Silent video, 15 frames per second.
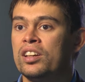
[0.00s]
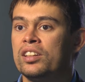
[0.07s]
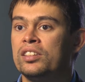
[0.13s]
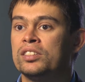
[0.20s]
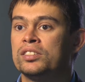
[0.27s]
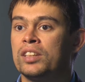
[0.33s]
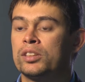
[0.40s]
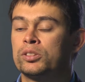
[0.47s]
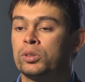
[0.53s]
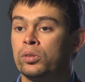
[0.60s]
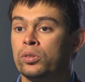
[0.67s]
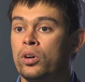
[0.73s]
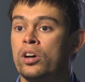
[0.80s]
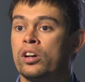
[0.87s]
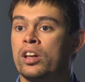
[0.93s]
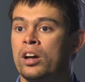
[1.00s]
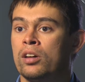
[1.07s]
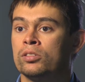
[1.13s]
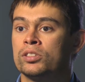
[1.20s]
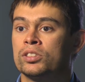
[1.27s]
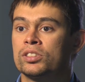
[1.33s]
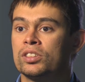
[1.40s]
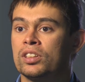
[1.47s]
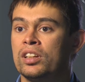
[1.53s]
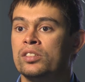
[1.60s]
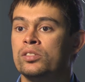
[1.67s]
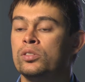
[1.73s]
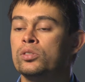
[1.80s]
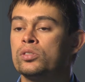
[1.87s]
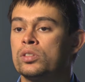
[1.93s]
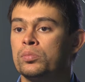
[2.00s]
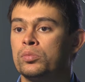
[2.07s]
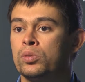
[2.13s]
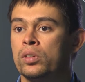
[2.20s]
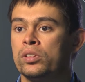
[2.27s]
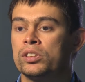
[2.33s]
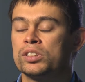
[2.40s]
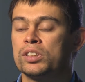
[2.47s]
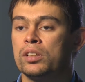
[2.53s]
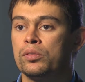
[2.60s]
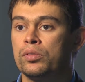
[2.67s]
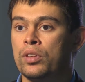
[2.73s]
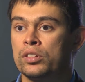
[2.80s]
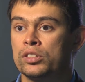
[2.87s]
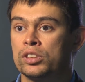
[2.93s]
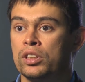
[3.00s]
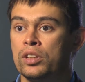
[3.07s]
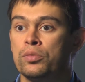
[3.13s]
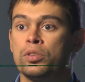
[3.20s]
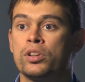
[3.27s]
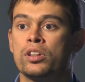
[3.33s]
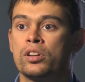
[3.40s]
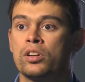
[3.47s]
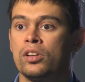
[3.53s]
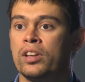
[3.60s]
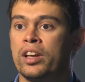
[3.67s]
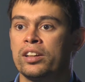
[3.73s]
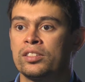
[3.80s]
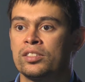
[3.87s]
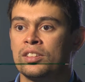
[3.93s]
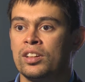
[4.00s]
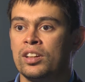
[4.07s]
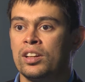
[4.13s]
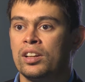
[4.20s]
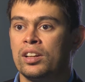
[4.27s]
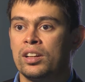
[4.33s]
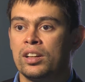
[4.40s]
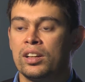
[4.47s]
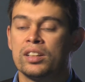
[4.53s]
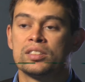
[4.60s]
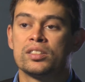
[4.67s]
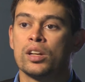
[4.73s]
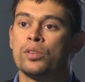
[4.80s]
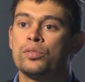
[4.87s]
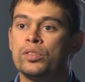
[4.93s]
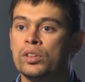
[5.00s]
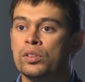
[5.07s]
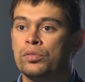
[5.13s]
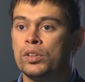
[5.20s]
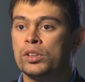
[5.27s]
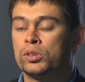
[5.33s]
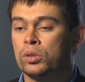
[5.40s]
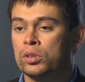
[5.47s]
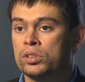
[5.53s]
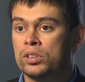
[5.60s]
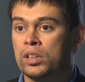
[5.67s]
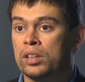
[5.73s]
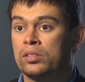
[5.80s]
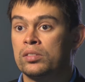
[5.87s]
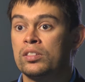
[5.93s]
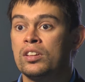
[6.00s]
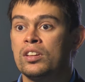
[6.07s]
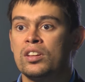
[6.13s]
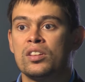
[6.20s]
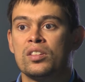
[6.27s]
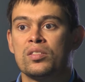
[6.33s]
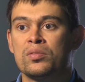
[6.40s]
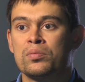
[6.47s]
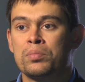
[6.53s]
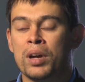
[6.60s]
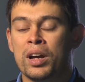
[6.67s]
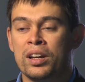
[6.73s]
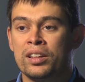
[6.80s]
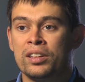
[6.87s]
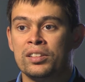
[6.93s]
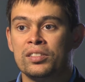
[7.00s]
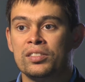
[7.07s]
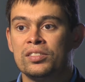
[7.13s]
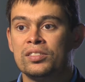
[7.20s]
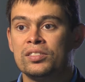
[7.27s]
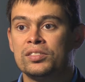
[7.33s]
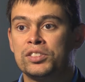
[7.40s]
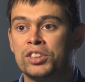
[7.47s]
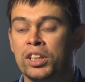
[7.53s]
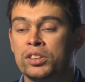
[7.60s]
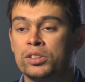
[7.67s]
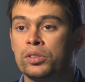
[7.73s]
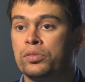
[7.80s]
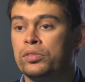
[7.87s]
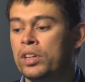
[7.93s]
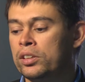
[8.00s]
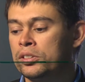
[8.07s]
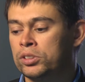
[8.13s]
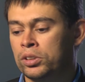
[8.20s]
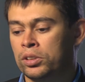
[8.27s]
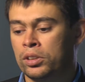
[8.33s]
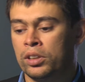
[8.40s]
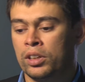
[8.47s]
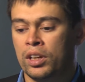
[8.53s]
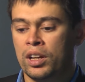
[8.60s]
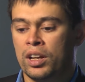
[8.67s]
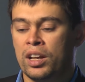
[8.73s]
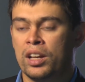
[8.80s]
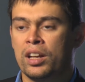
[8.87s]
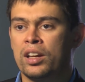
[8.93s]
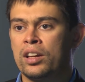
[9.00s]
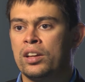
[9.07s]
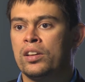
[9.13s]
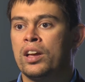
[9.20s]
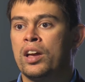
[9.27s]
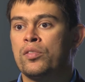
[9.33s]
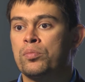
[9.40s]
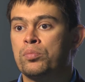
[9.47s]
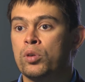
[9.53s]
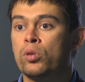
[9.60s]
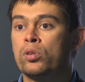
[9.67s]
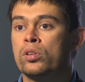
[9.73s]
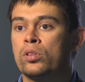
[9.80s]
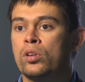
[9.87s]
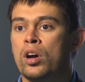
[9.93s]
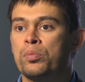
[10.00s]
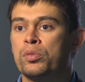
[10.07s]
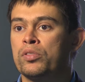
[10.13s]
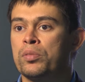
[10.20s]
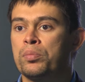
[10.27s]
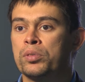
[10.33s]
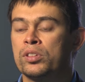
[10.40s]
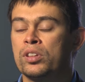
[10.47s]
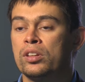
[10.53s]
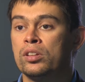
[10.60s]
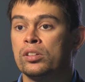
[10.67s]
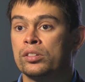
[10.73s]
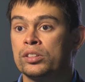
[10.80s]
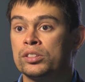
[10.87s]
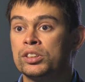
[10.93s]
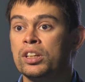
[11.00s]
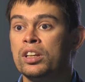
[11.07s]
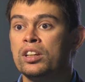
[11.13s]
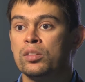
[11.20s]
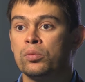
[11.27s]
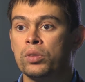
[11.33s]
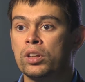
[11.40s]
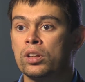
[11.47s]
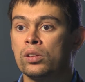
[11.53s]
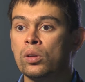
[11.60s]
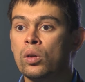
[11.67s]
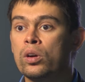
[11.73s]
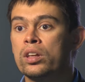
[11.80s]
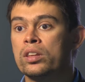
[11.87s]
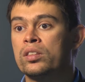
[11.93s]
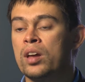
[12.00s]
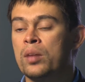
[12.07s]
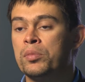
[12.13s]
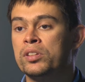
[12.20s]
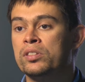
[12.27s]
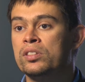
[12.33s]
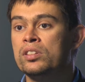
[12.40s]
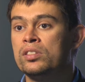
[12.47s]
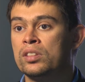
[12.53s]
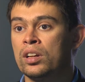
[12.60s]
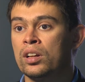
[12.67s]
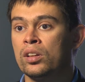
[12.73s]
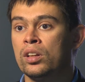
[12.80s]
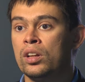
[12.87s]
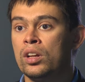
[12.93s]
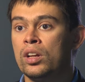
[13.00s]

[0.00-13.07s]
these natural knockouts and use them to understand function. If we can collect a set of individuals that by chance of nature have a broken copy of a particular gene, and we can look at them in detail,